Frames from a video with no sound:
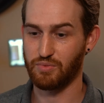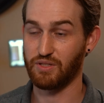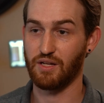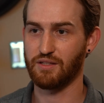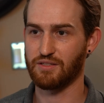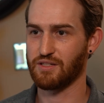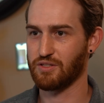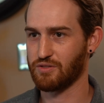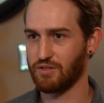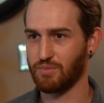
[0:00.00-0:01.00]
to be in this
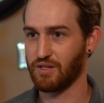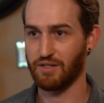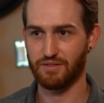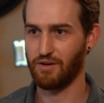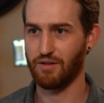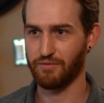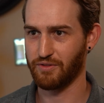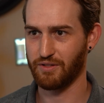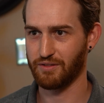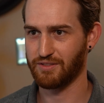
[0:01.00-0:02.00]
industry because all
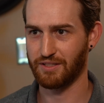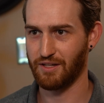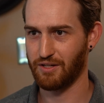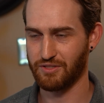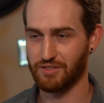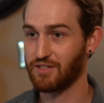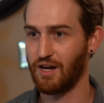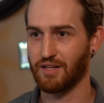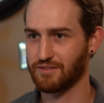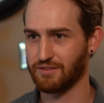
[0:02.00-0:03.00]
of the technology is
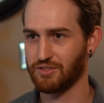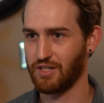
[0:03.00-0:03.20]
constantly